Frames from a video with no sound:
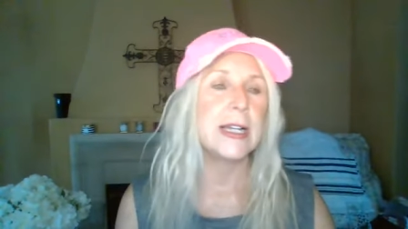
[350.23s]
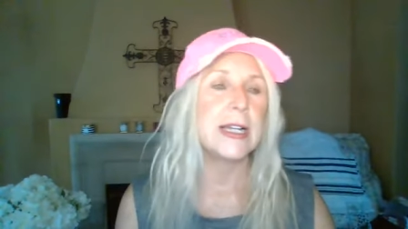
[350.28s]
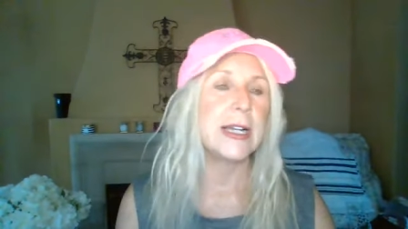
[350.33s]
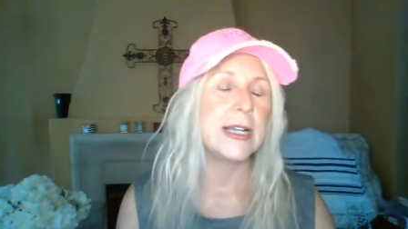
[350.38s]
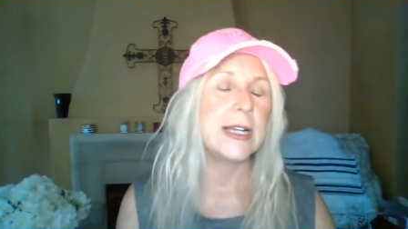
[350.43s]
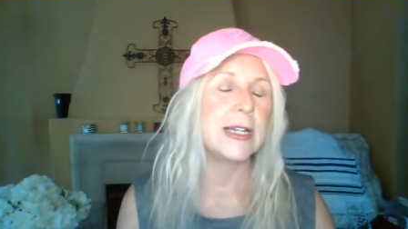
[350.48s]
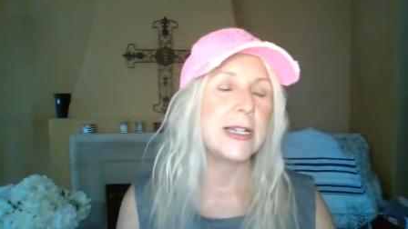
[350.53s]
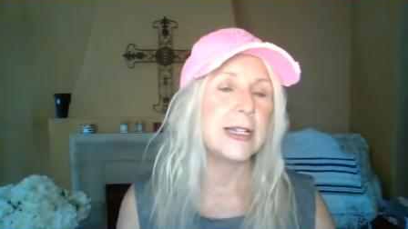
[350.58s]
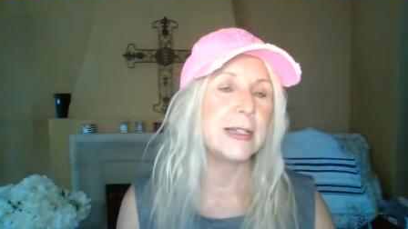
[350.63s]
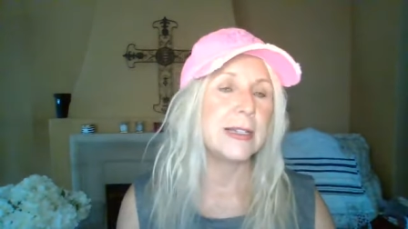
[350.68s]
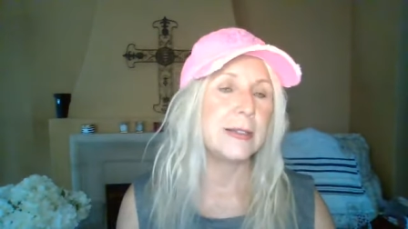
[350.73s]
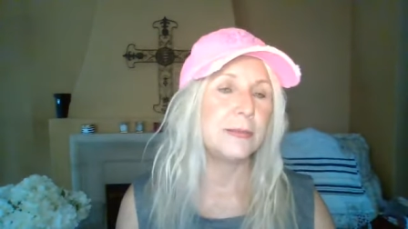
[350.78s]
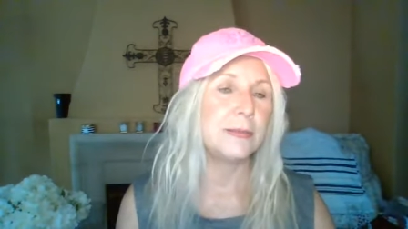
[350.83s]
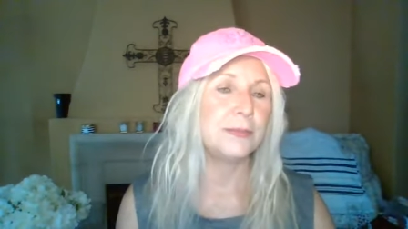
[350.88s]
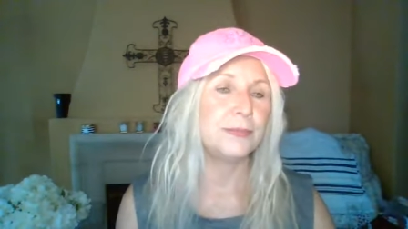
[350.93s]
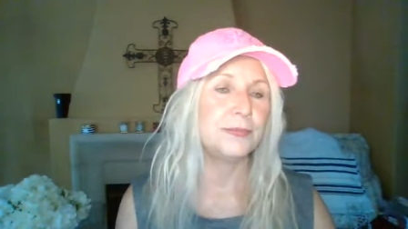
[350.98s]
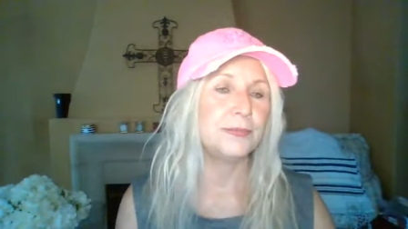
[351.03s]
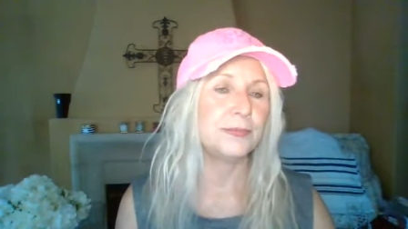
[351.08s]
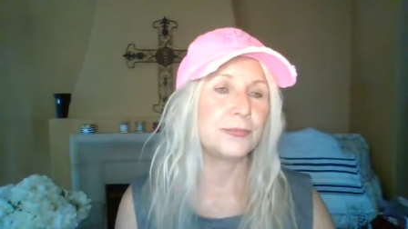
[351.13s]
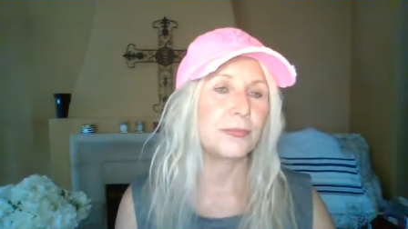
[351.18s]

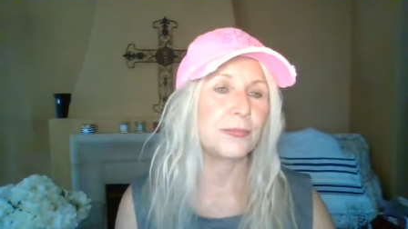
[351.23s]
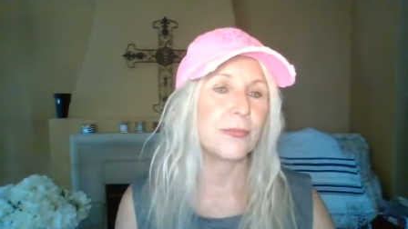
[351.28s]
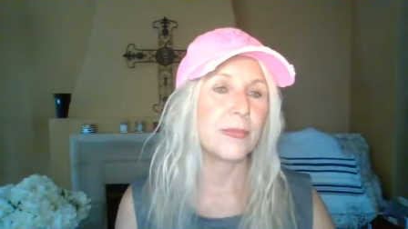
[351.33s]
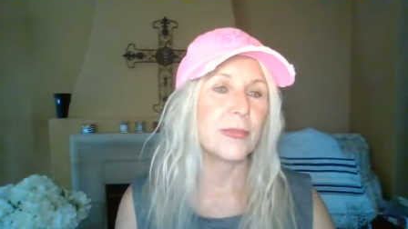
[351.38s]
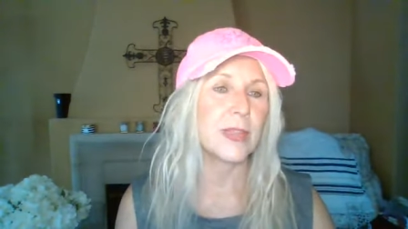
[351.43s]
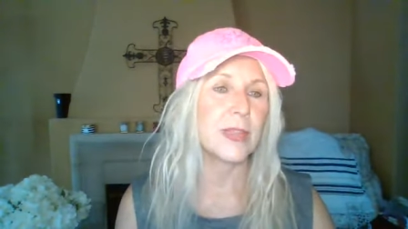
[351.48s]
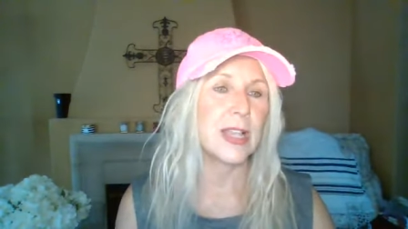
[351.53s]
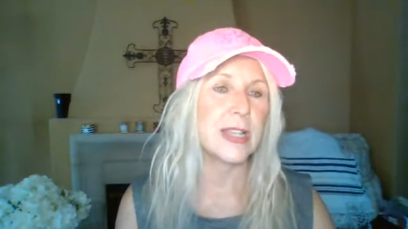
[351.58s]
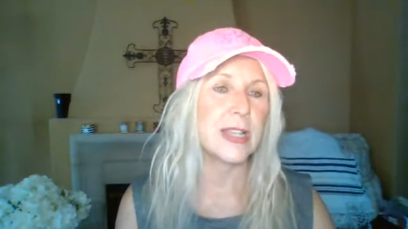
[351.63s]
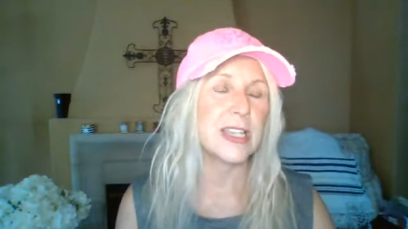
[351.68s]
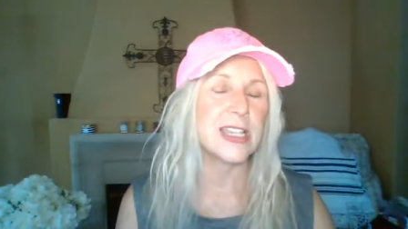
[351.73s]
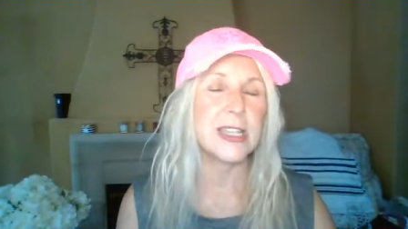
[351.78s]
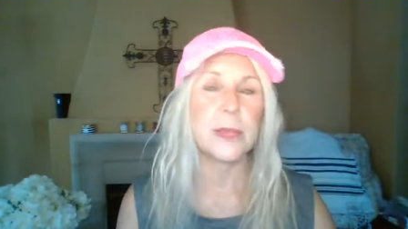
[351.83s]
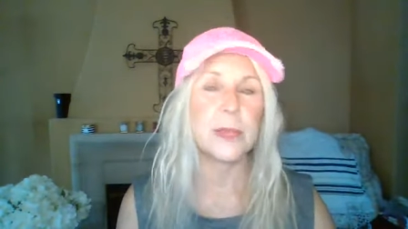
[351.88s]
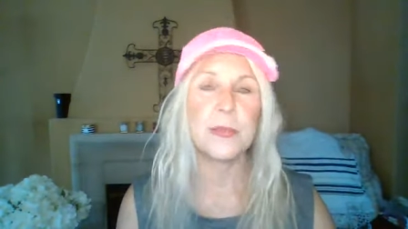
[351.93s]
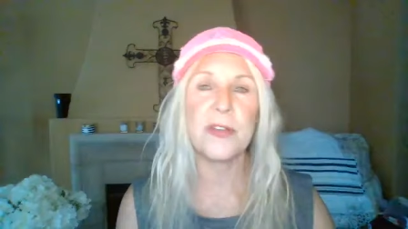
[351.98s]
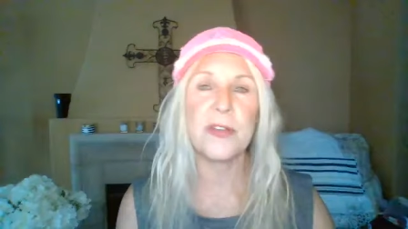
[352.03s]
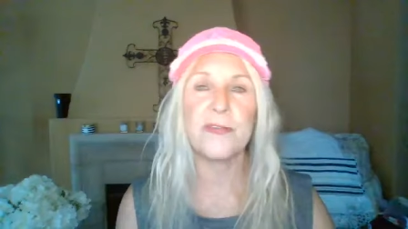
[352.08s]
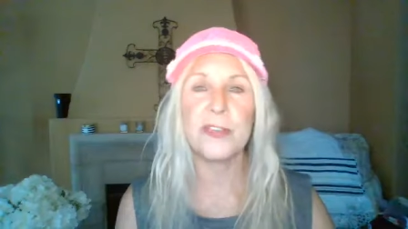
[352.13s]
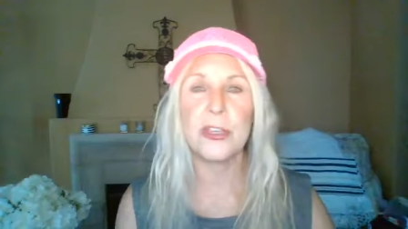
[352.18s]
Um,
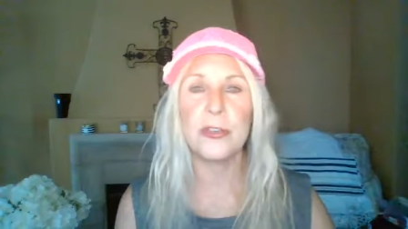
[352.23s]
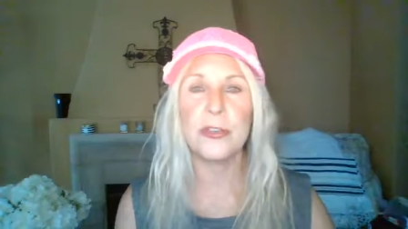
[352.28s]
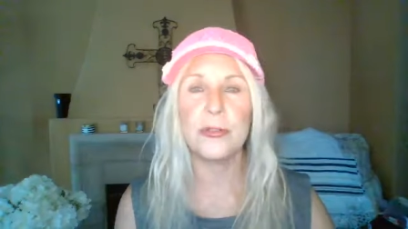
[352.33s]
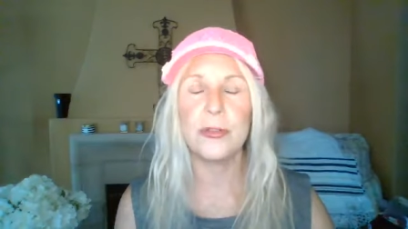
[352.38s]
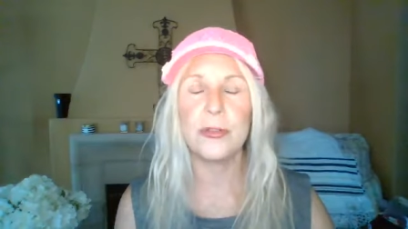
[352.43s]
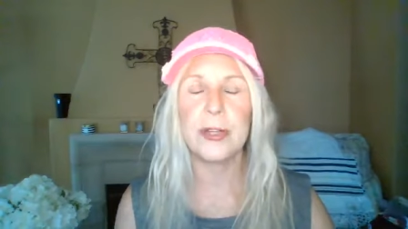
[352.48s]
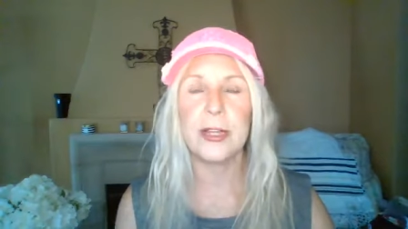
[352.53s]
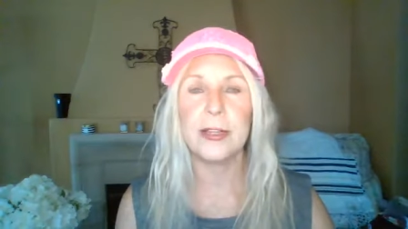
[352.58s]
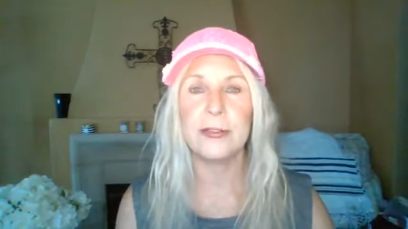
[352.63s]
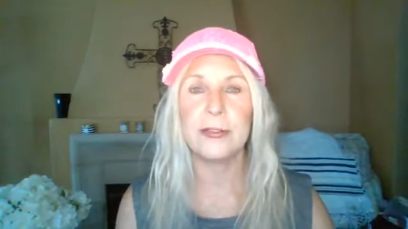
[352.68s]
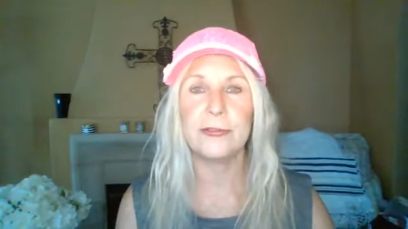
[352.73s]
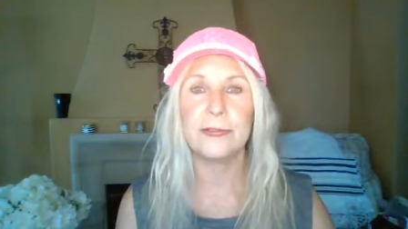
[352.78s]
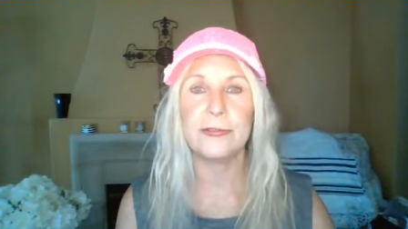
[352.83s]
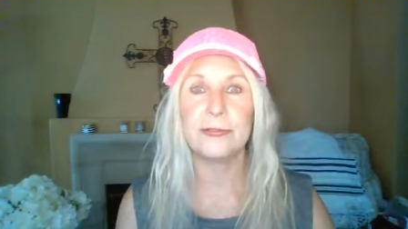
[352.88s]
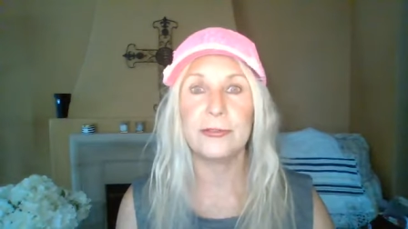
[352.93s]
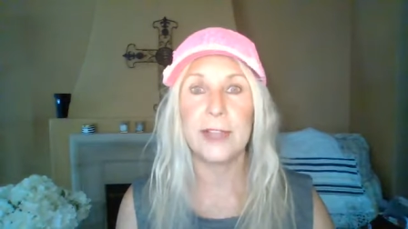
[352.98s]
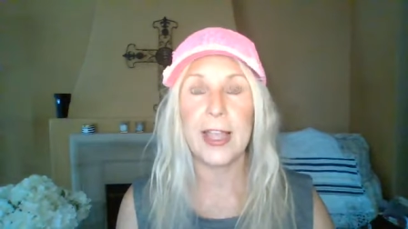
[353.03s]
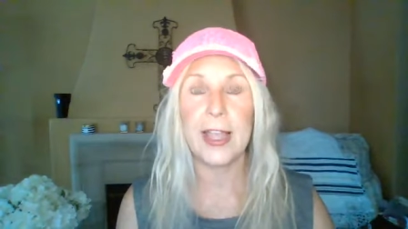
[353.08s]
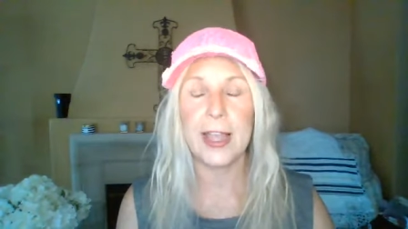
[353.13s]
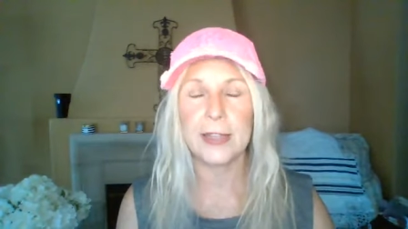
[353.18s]
some of you have
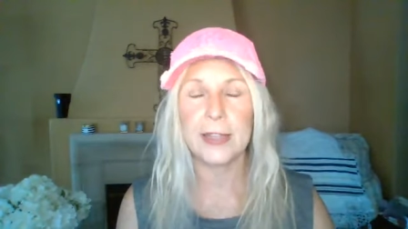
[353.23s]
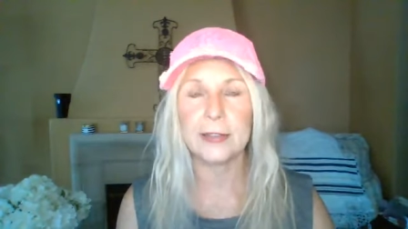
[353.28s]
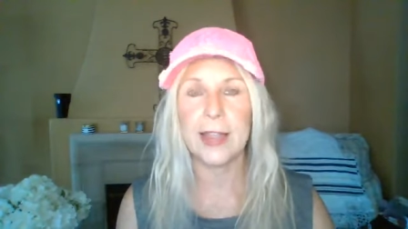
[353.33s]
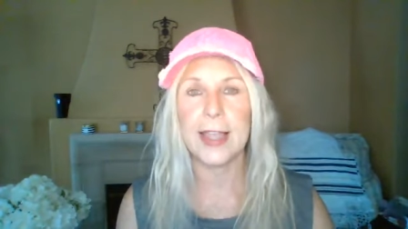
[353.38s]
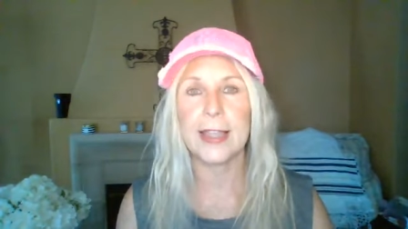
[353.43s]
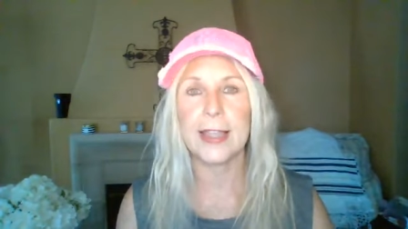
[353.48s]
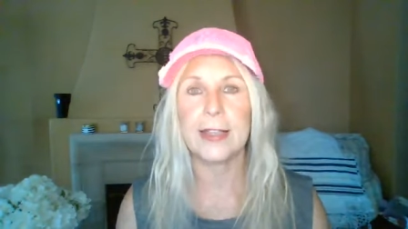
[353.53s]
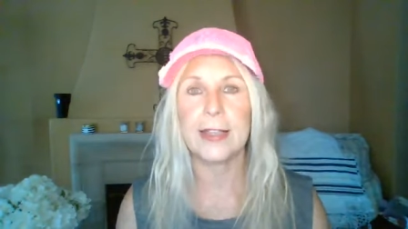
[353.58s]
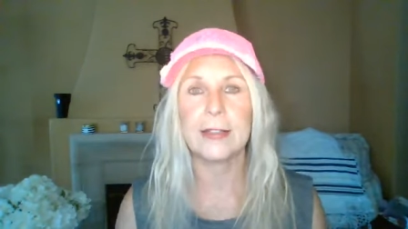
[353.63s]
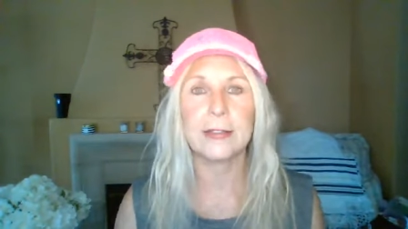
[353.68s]
had like